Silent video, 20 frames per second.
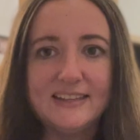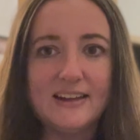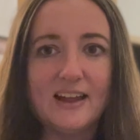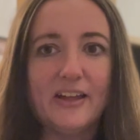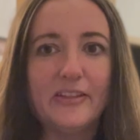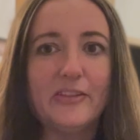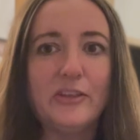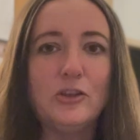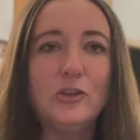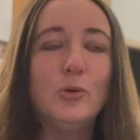
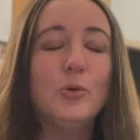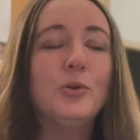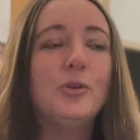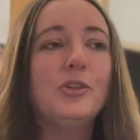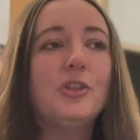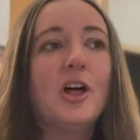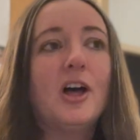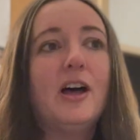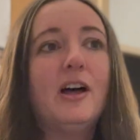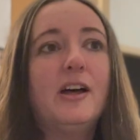on the Yule
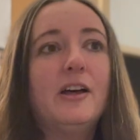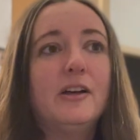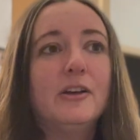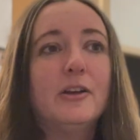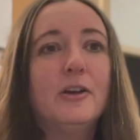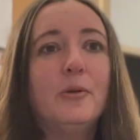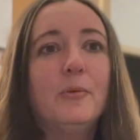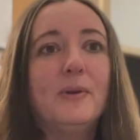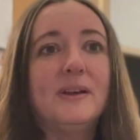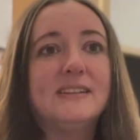
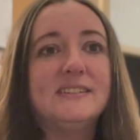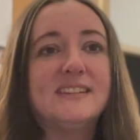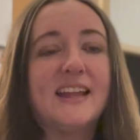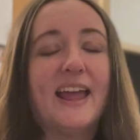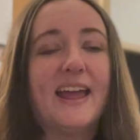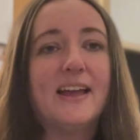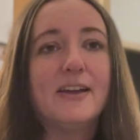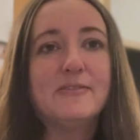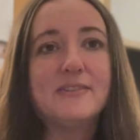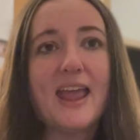log, went
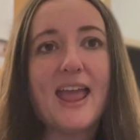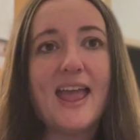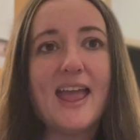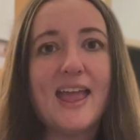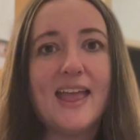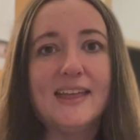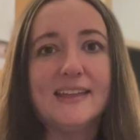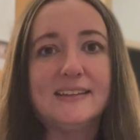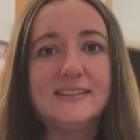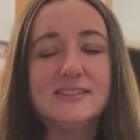down
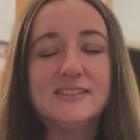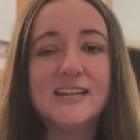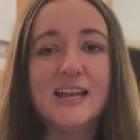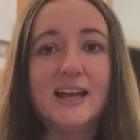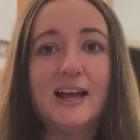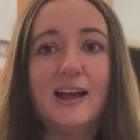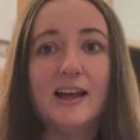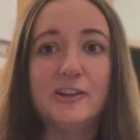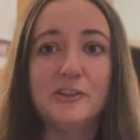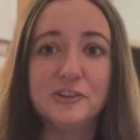and
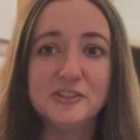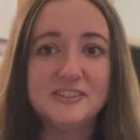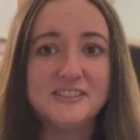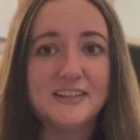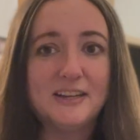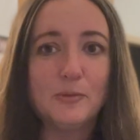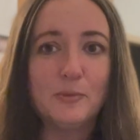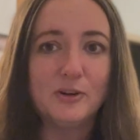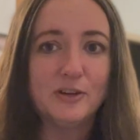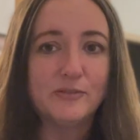uh, looked in
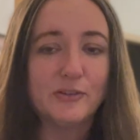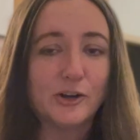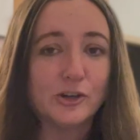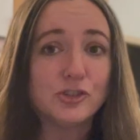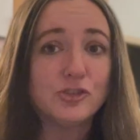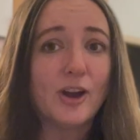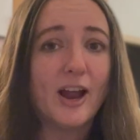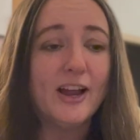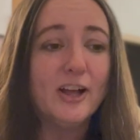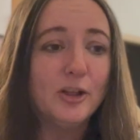at one of our
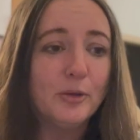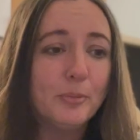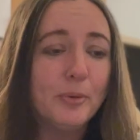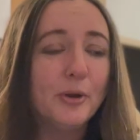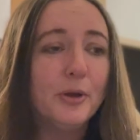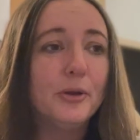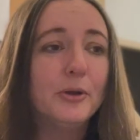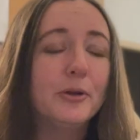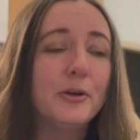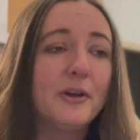trial
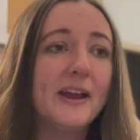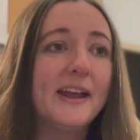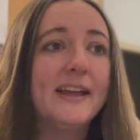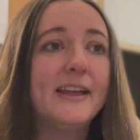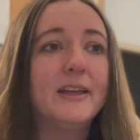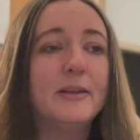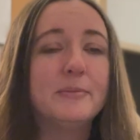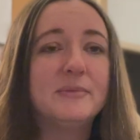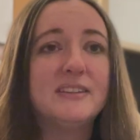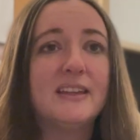
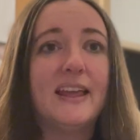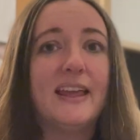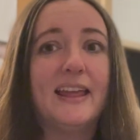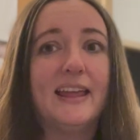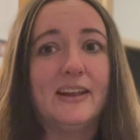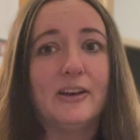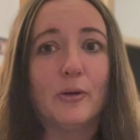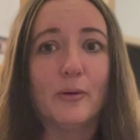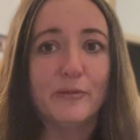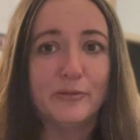programs
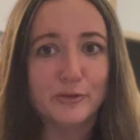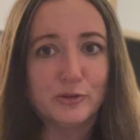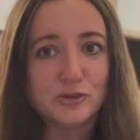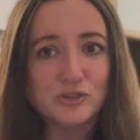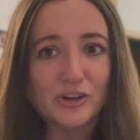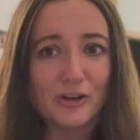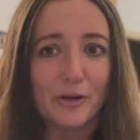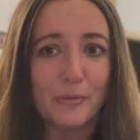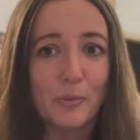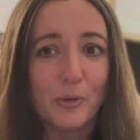and our
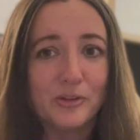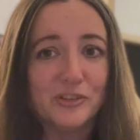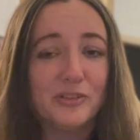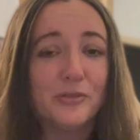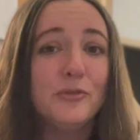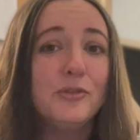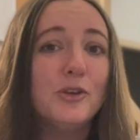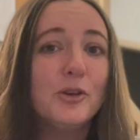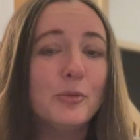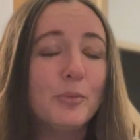Revolutionary Points of
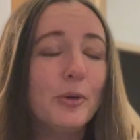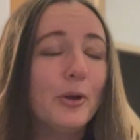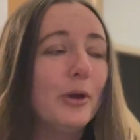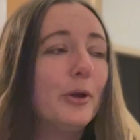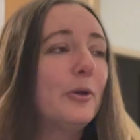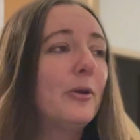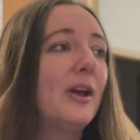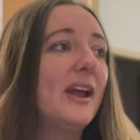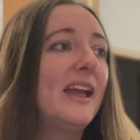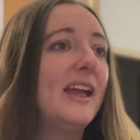View
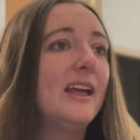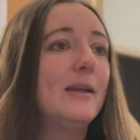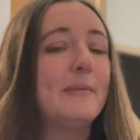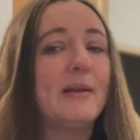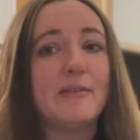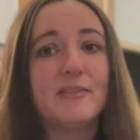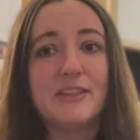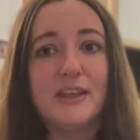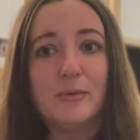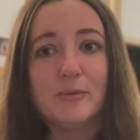program.
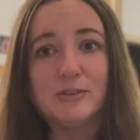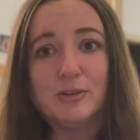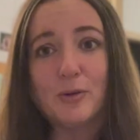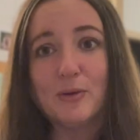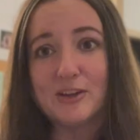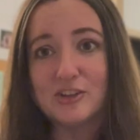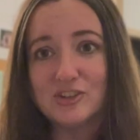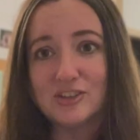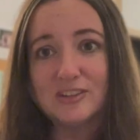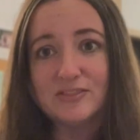Everything was
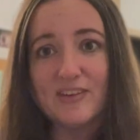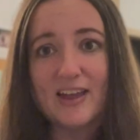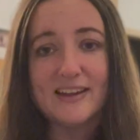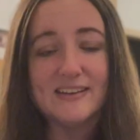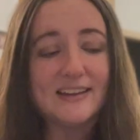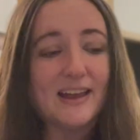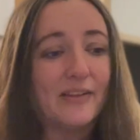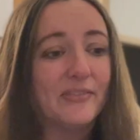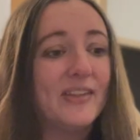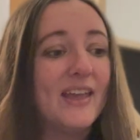going just fine
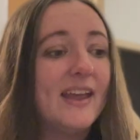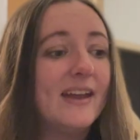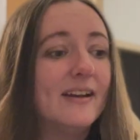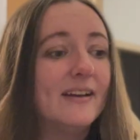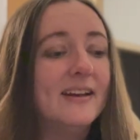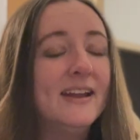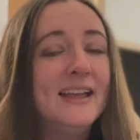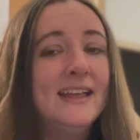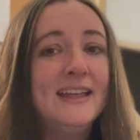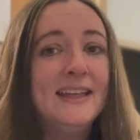down
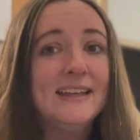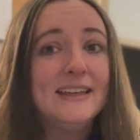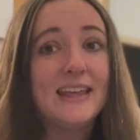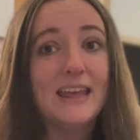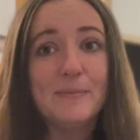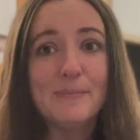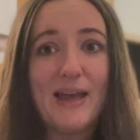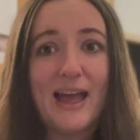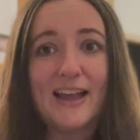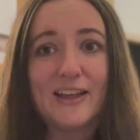there.
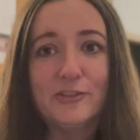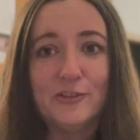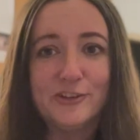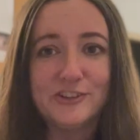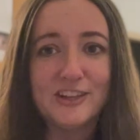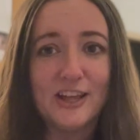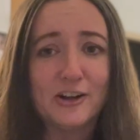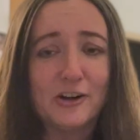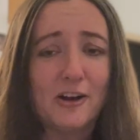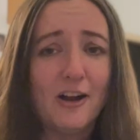Came back and looked
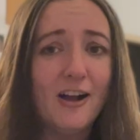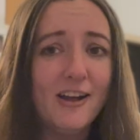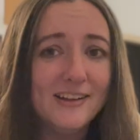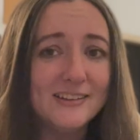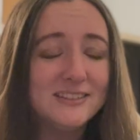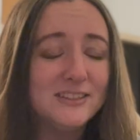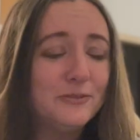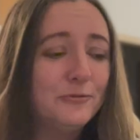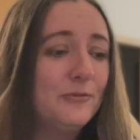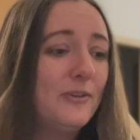at our
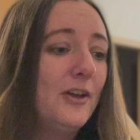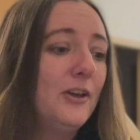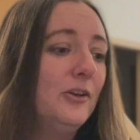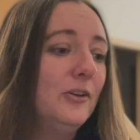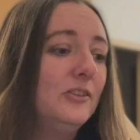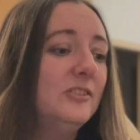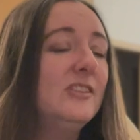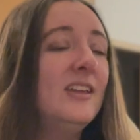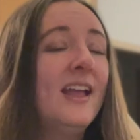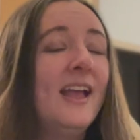haunted
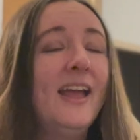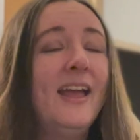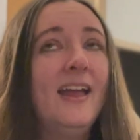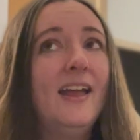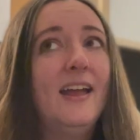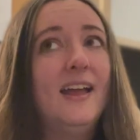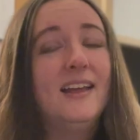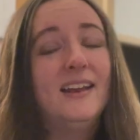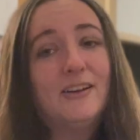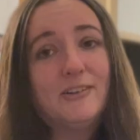folks
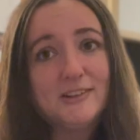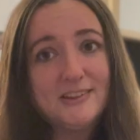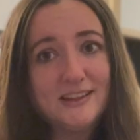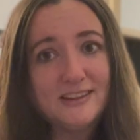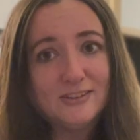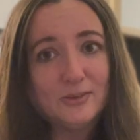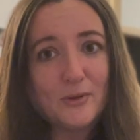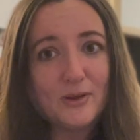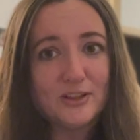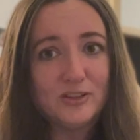and
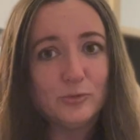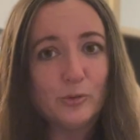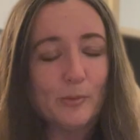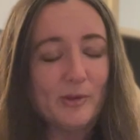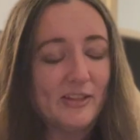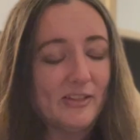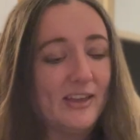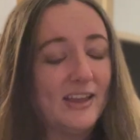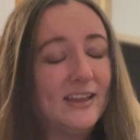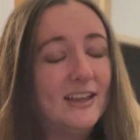everything's going
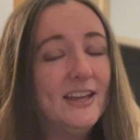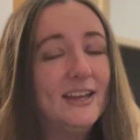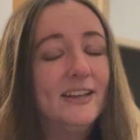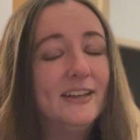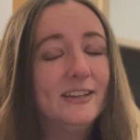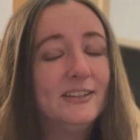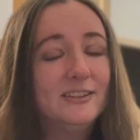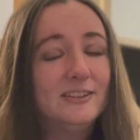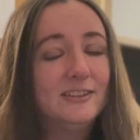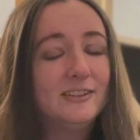swimmingly.
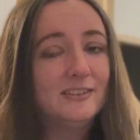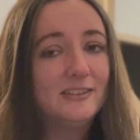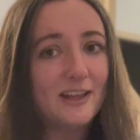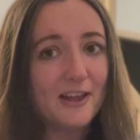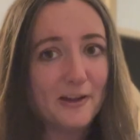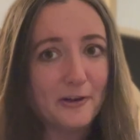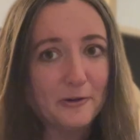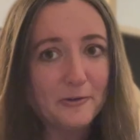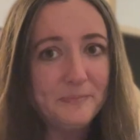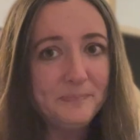
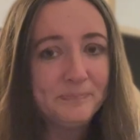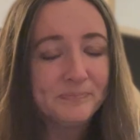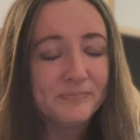So